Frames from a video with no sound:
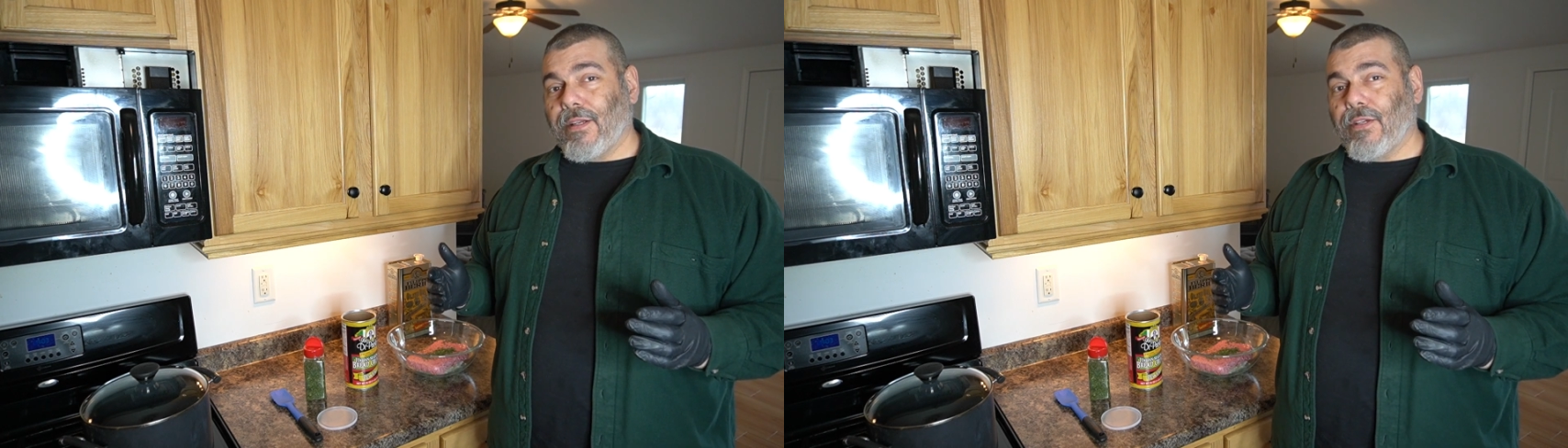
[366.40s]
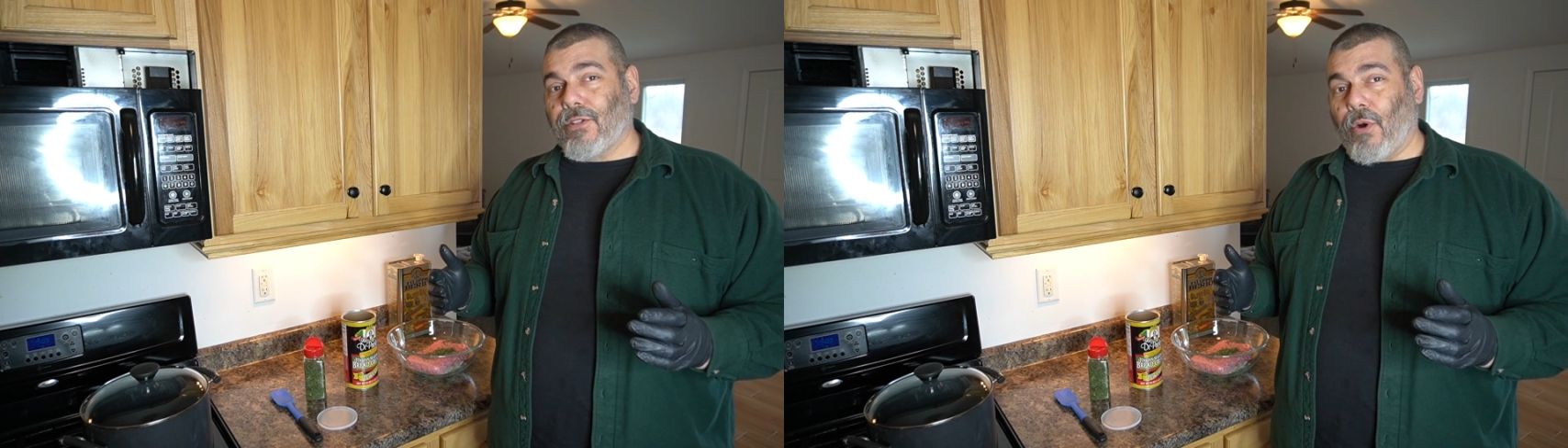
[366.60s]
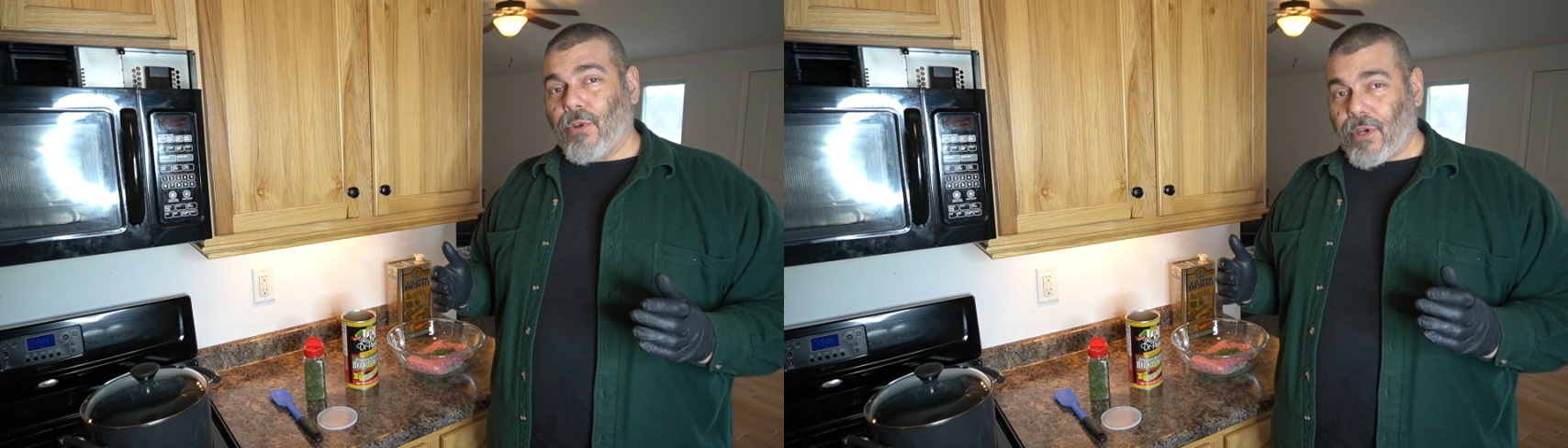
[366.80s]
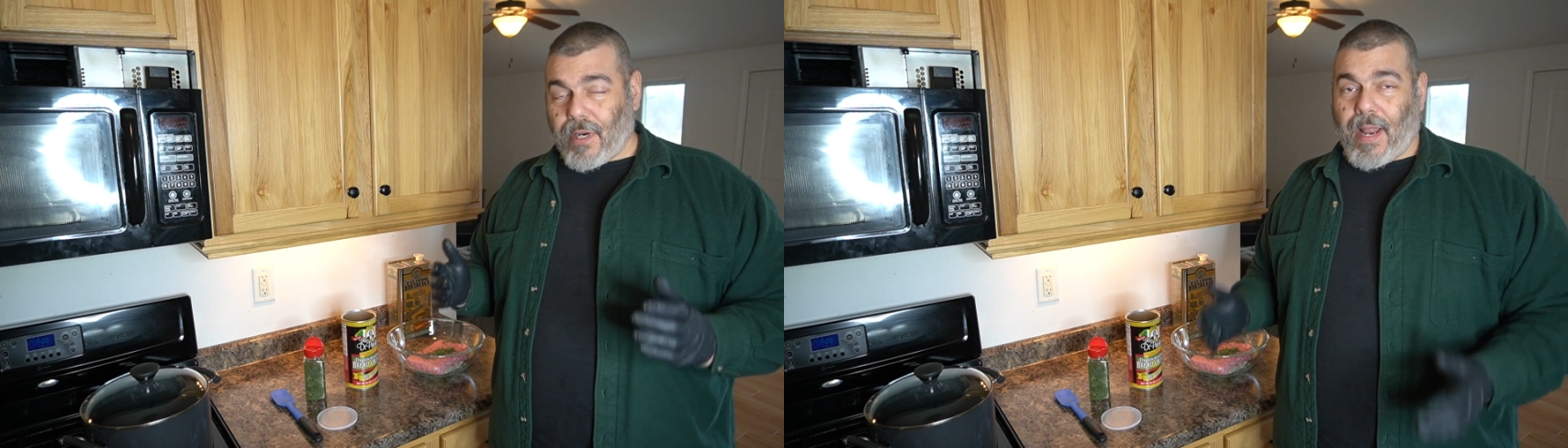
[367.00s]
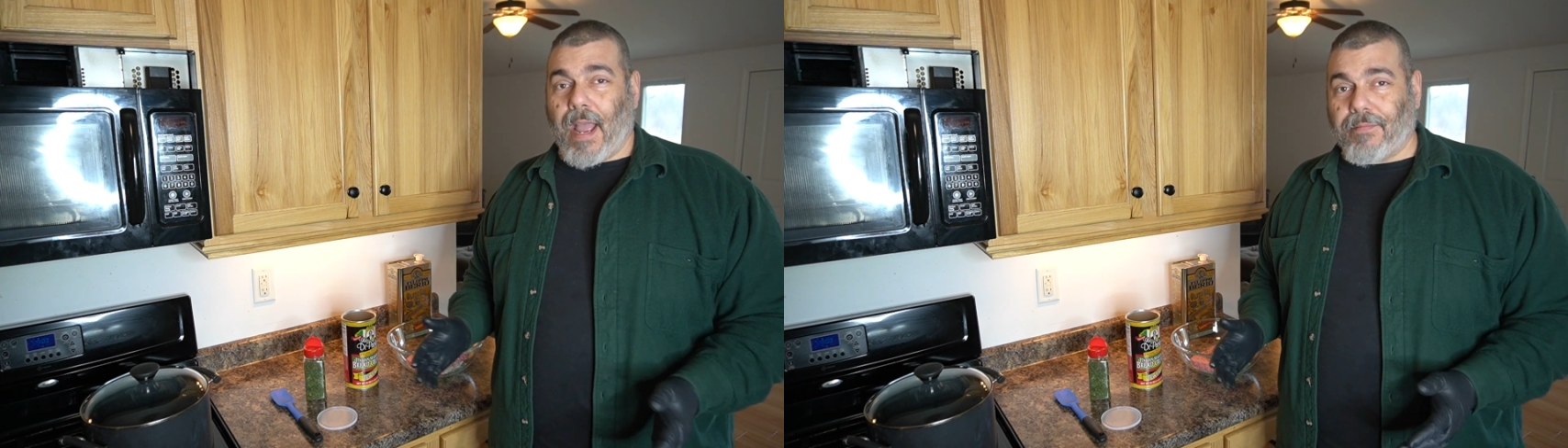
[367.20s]
So you're
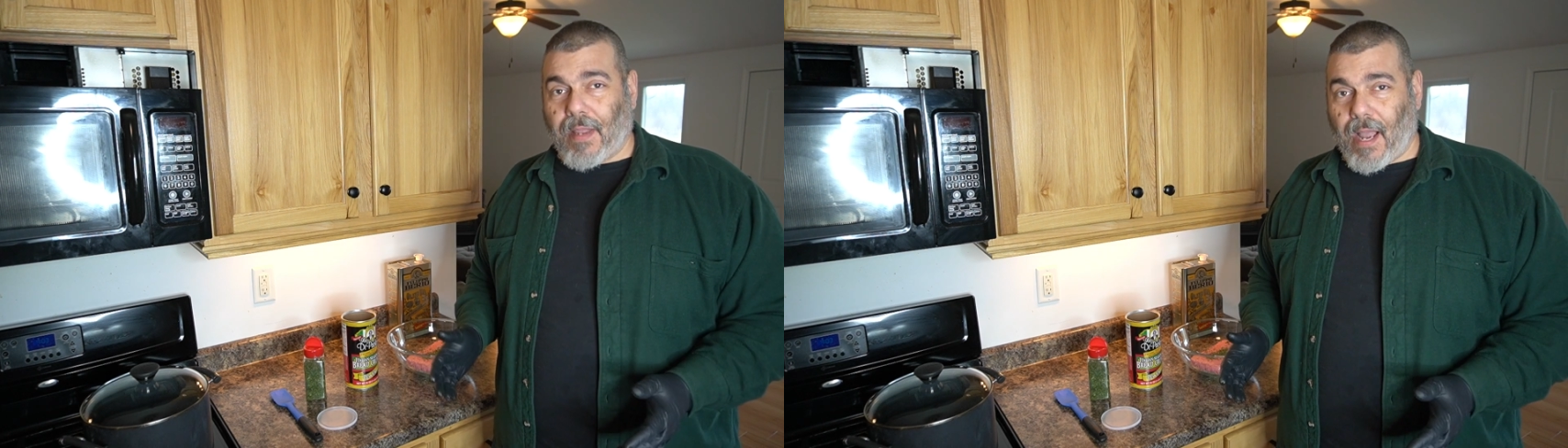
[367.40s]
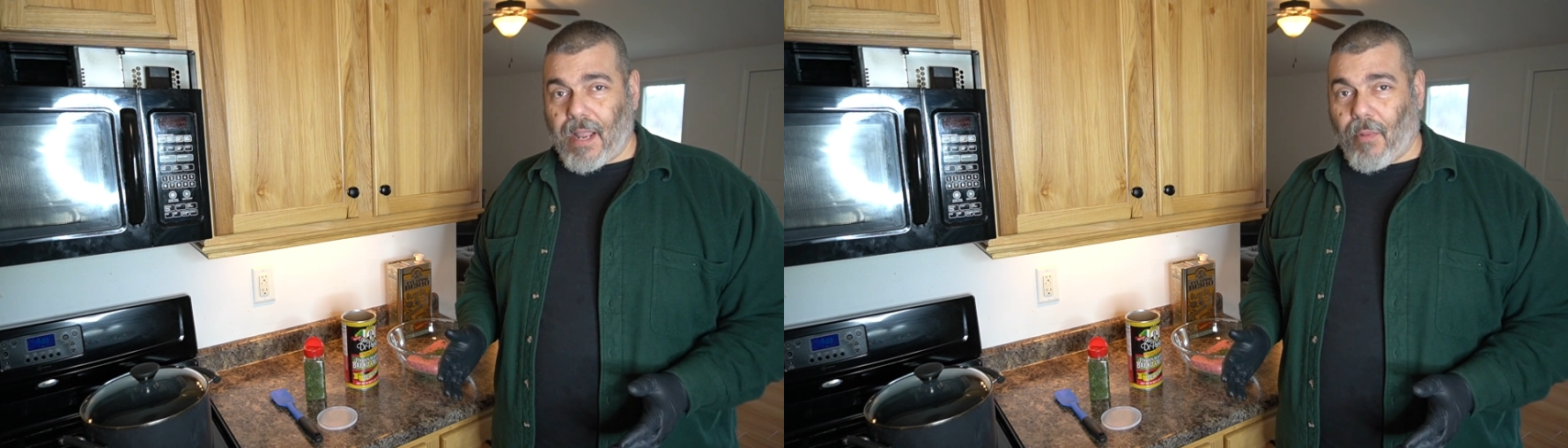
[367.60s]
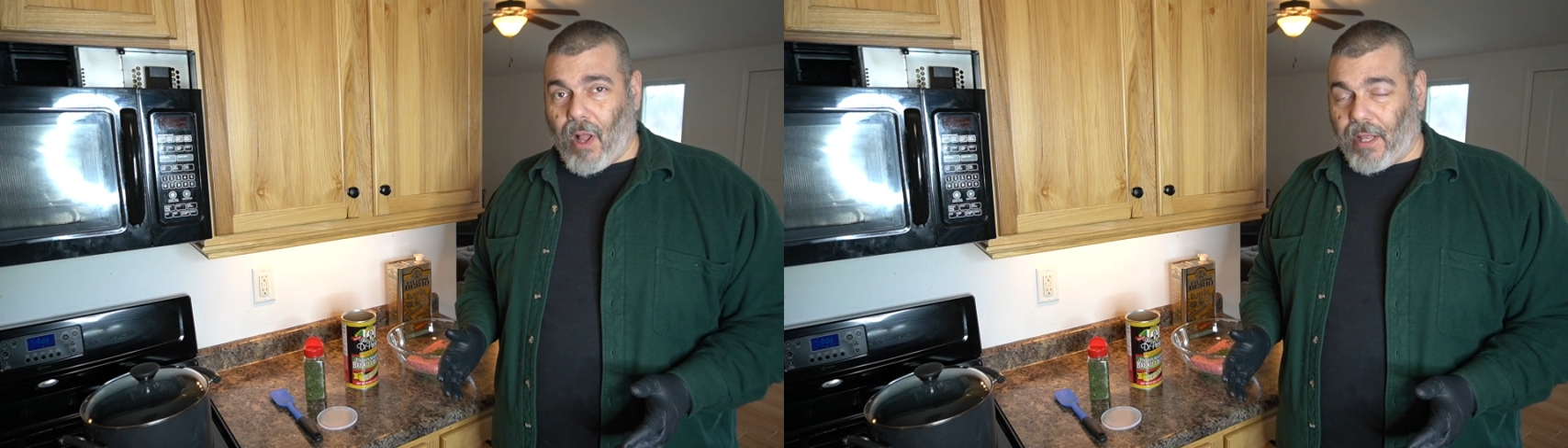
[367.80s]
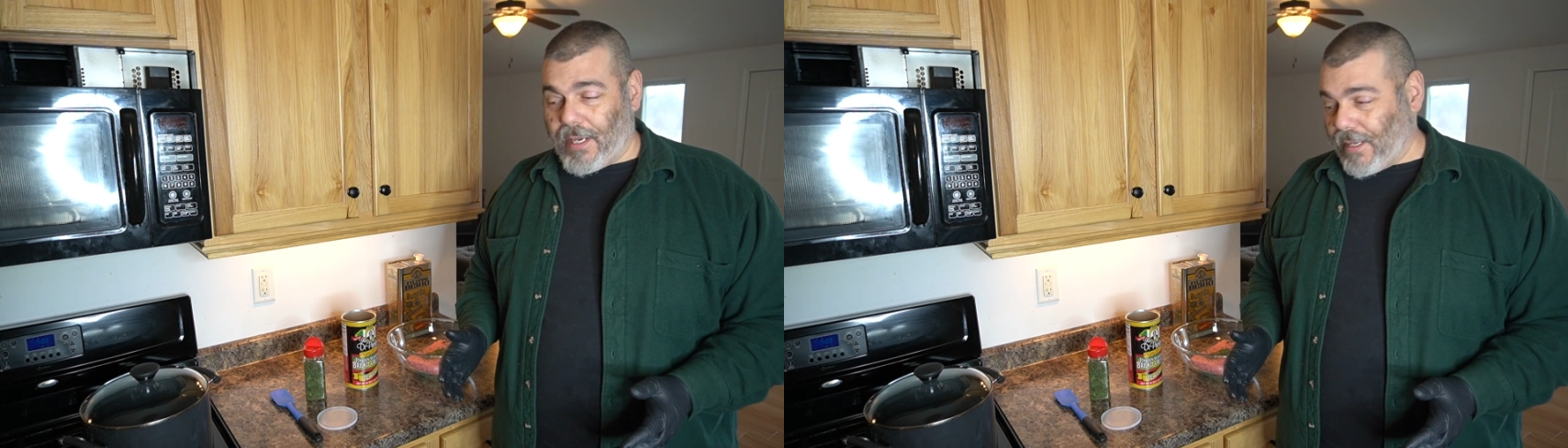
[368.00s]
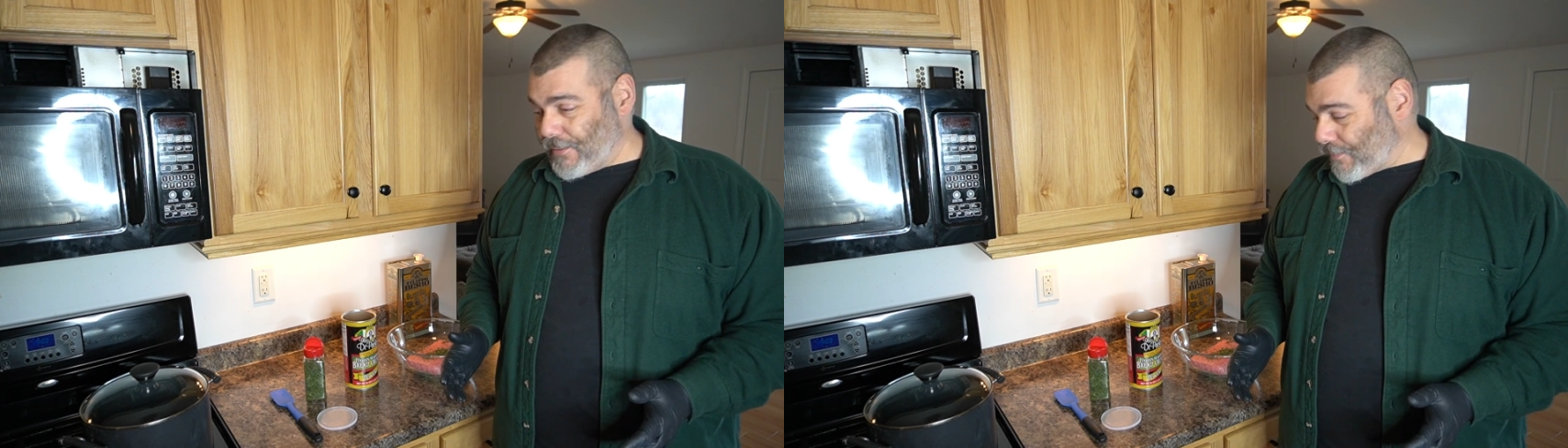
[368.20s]
going to have to eyeball it.